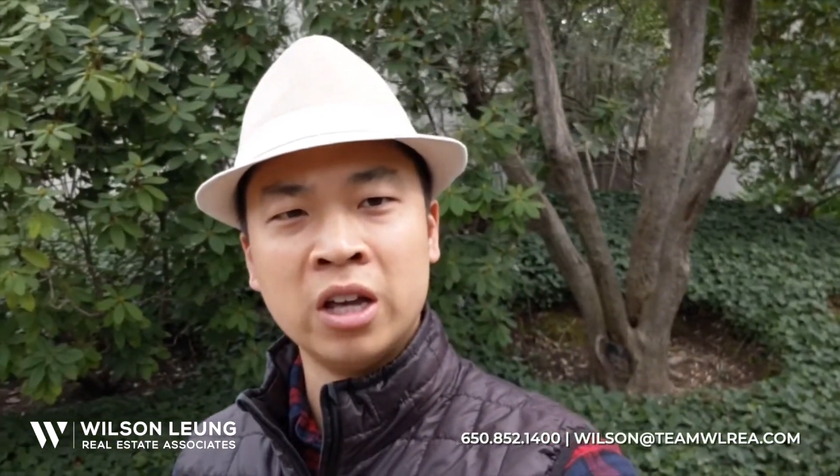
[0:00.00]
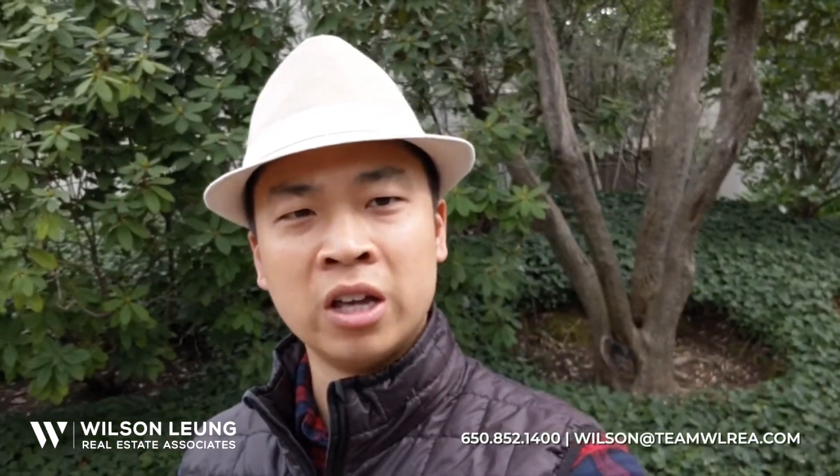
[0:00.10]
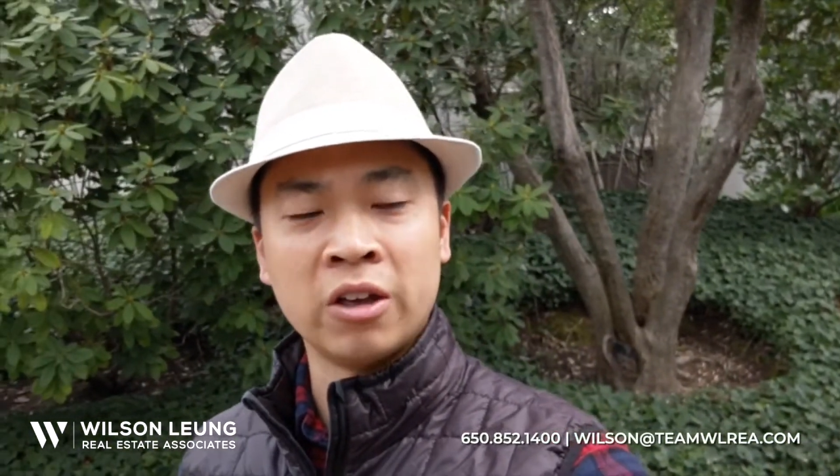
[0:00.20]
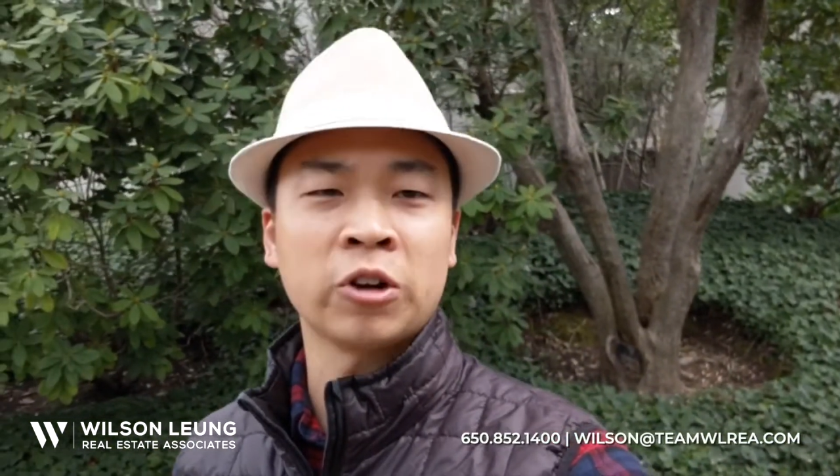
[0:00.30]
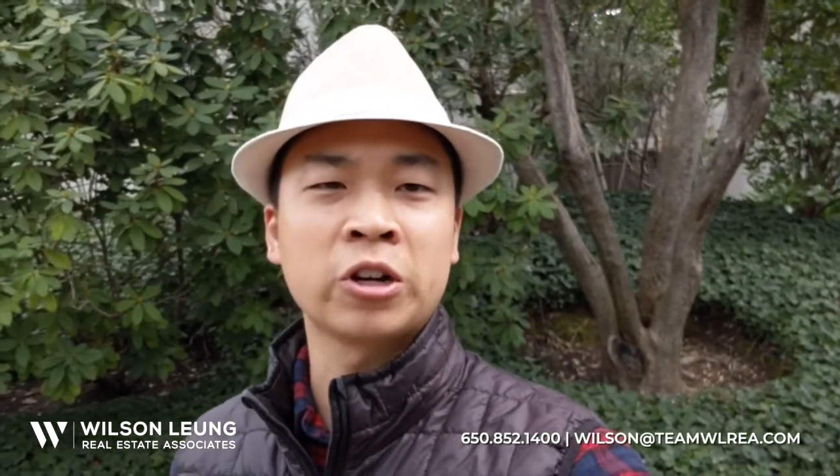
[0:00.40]

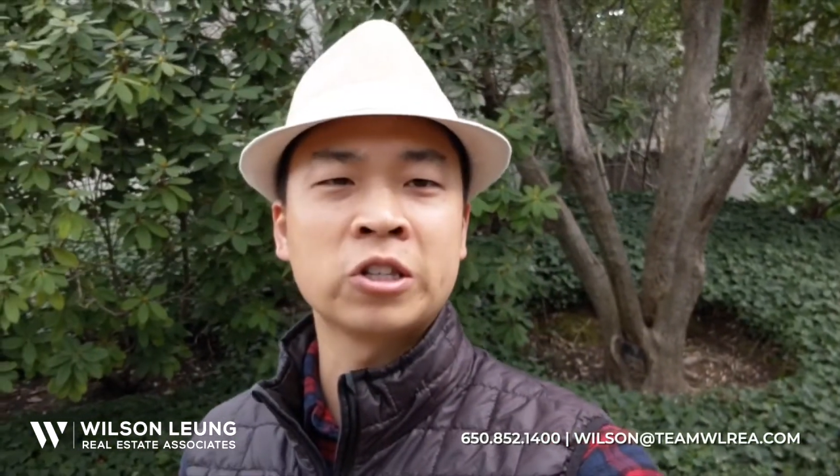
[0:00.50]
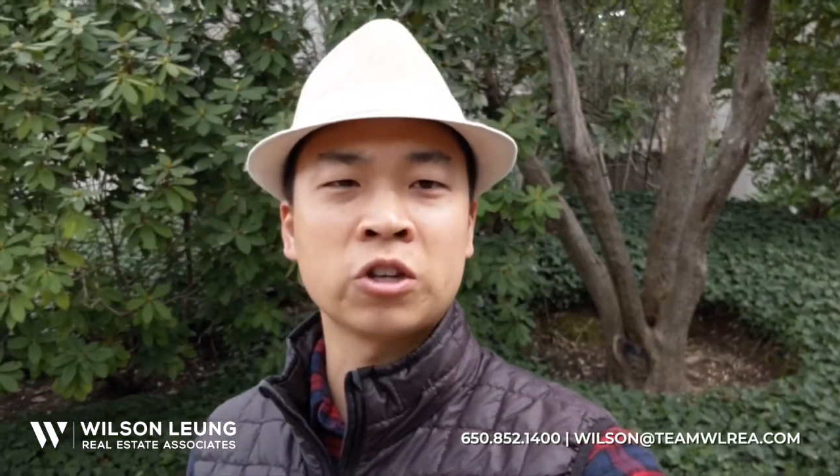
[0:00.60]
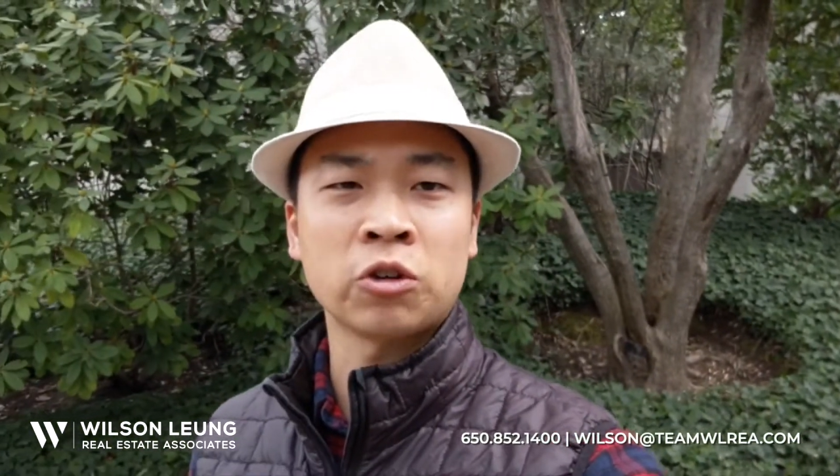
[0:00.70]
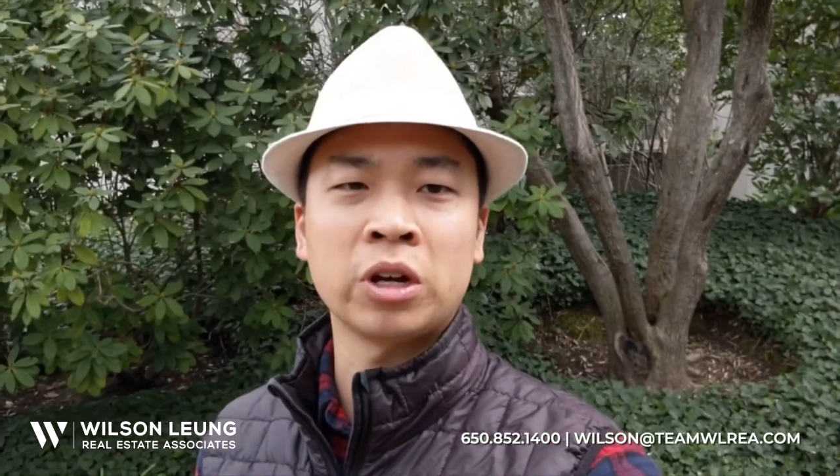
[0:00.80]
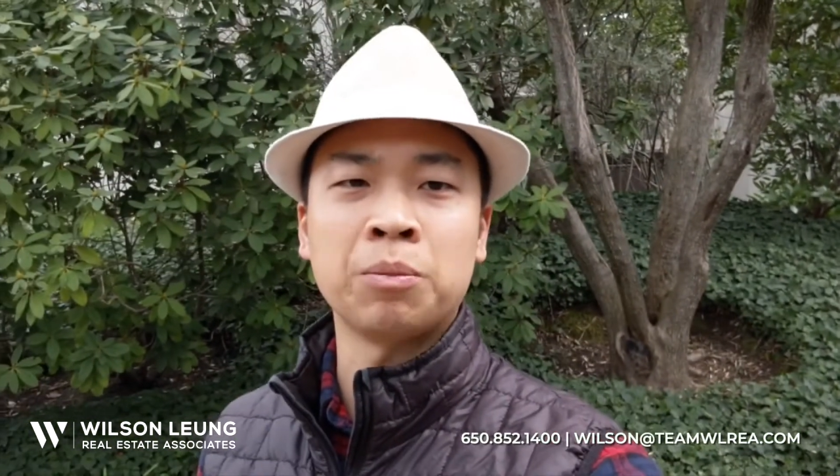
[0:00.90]
if you're
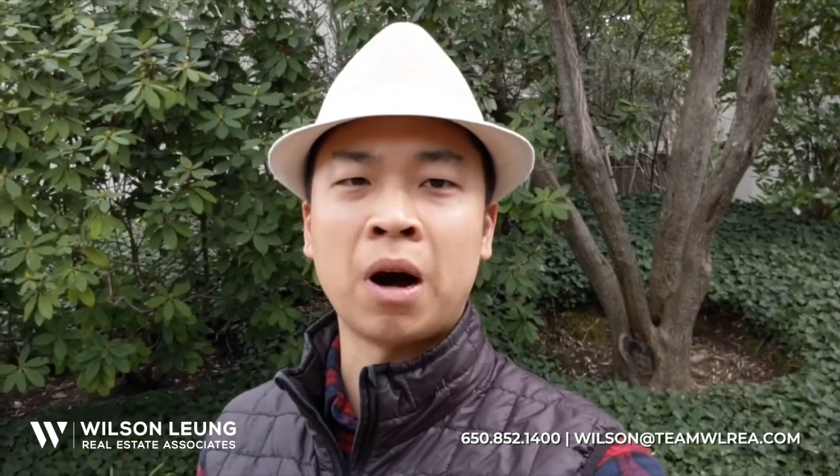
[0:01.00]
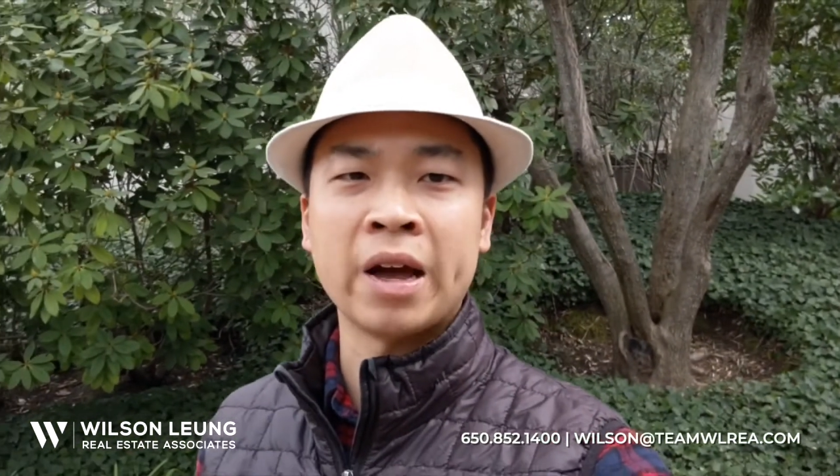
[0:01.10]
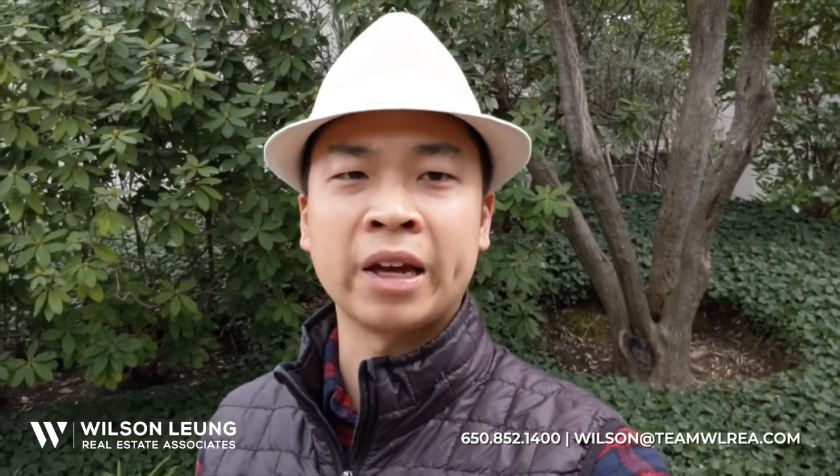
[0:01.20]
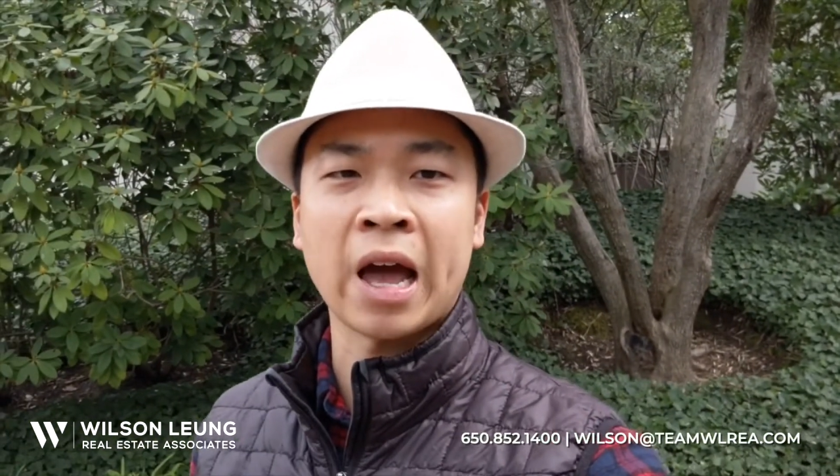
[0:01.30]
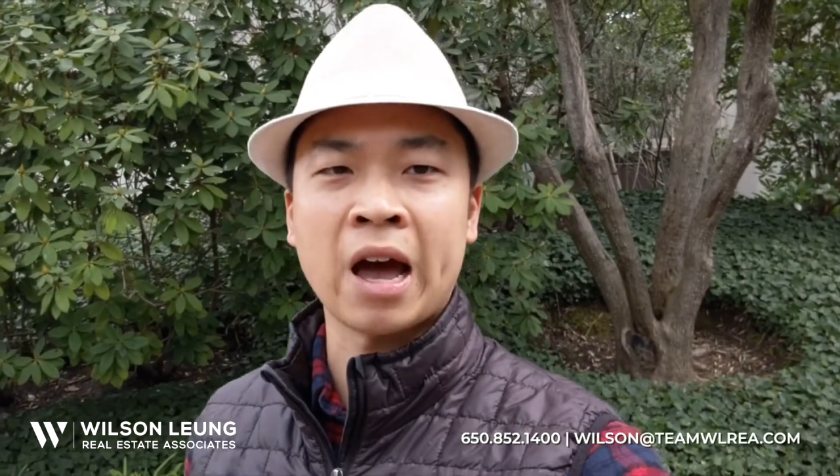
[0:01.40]
considering
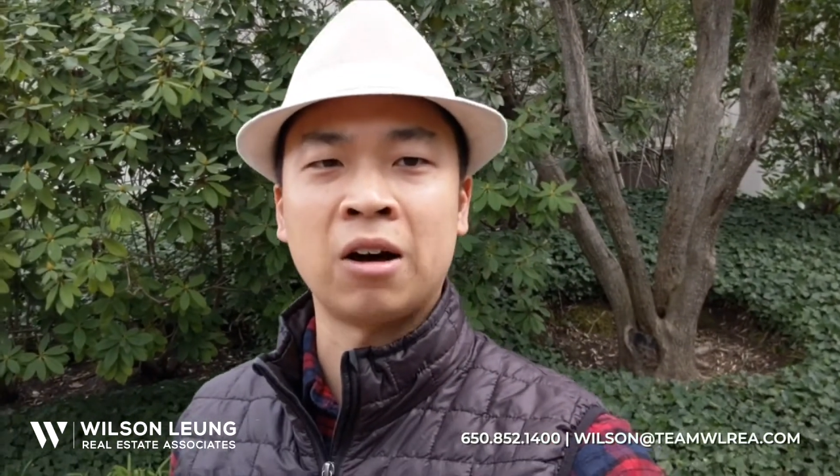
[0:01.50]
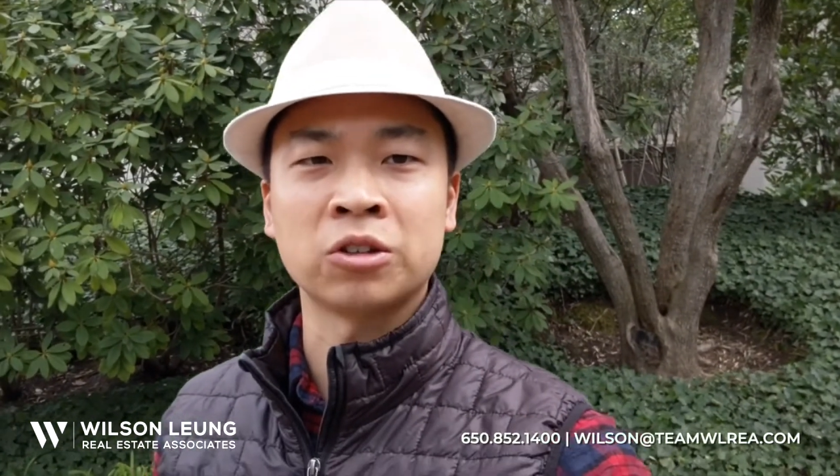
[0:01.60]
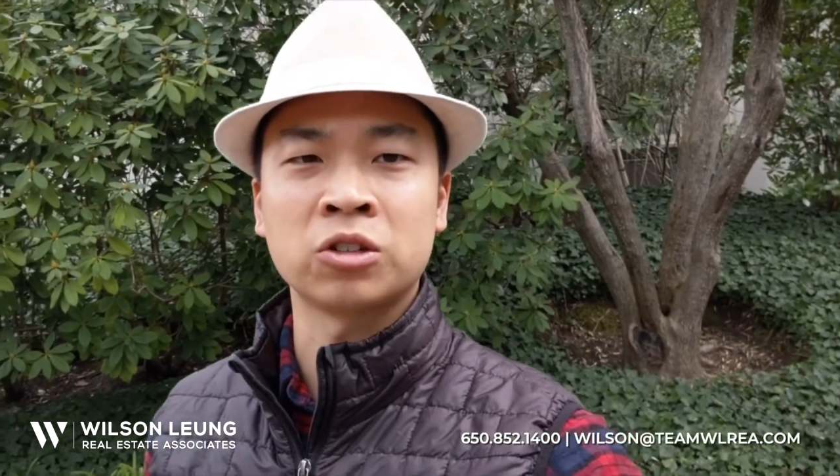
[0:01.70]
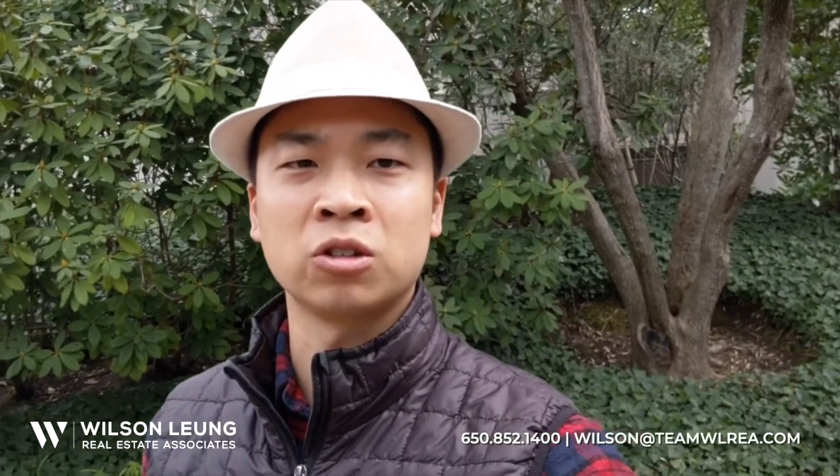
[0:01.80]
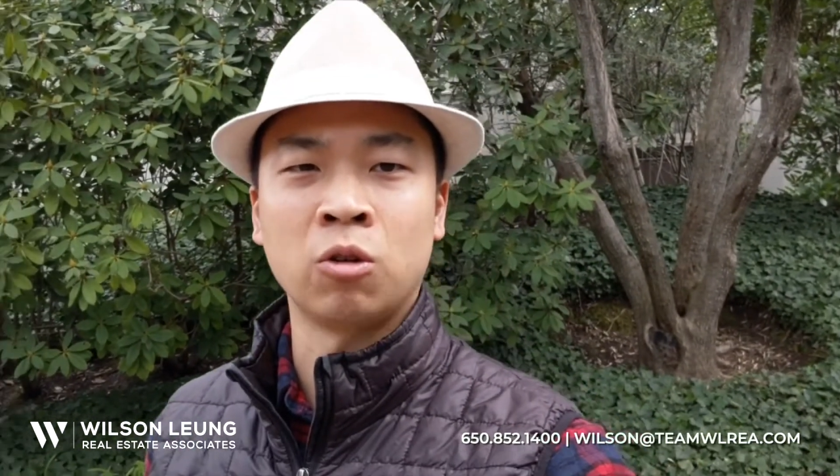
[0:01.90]
buying a
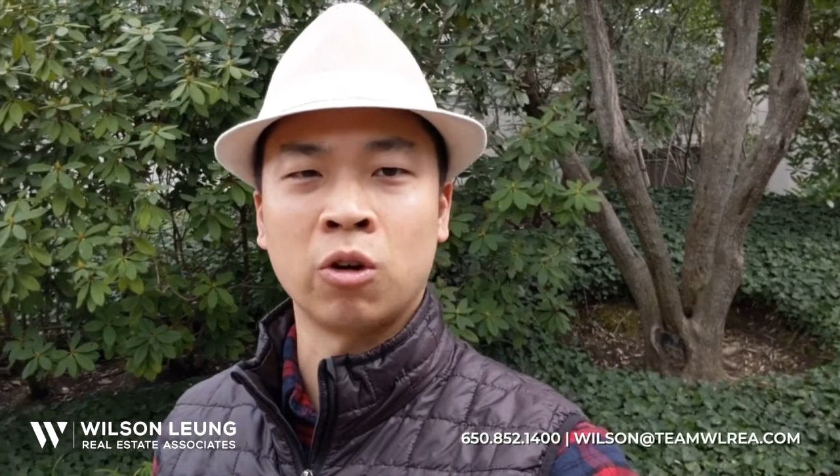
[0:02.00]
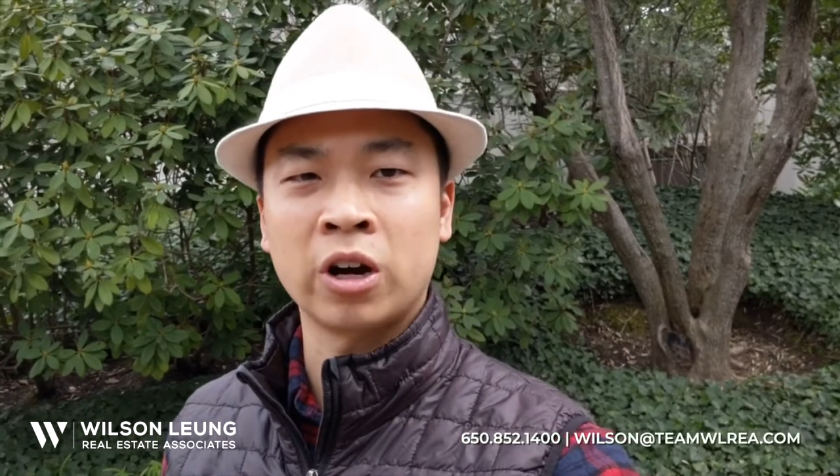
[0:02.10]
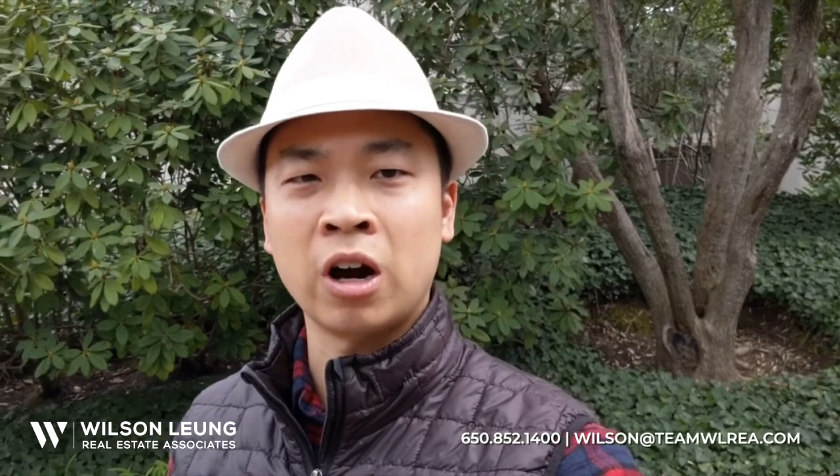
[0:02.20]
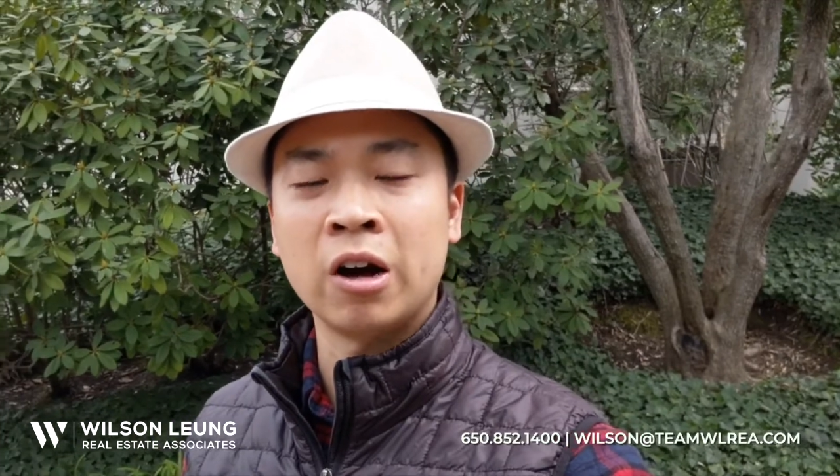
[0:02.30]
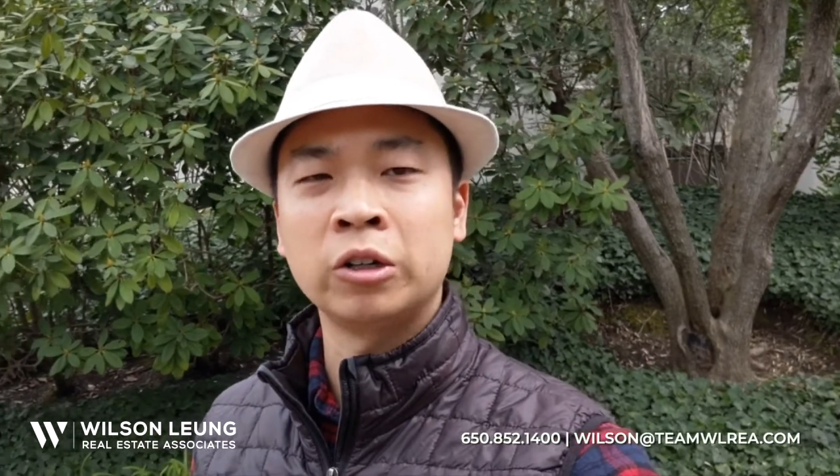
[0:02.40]
house or a
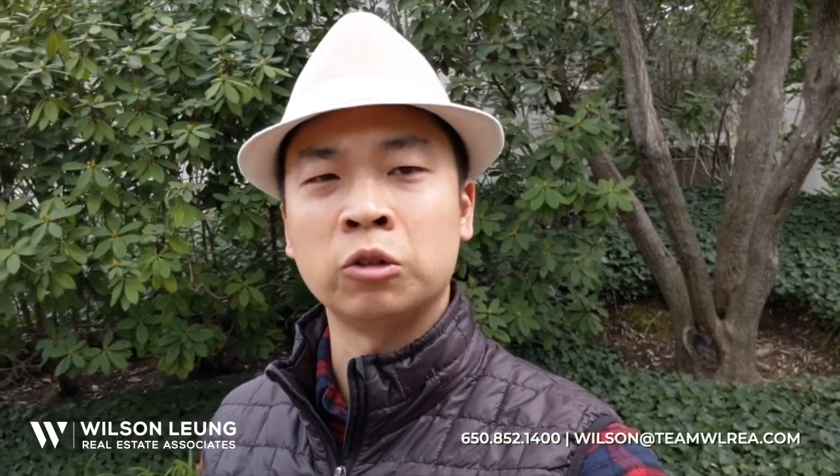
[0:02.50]
condo,